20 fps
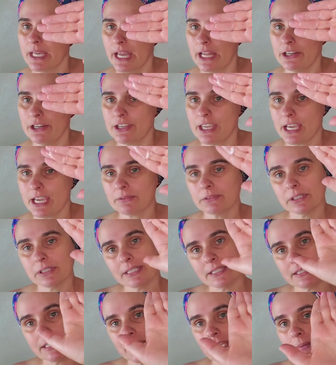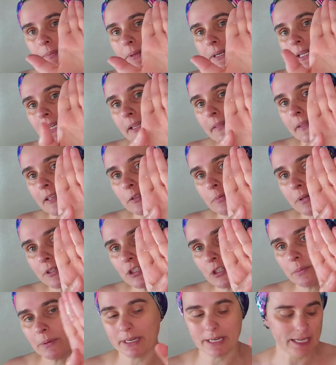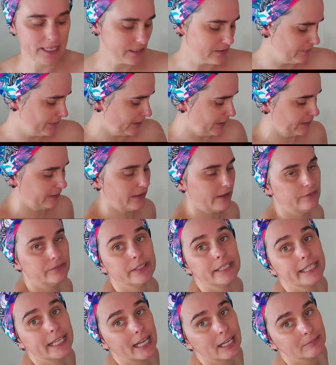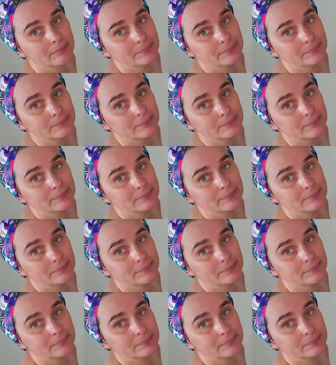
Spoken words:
And you can't really see it but in this picture, but it has a very lovely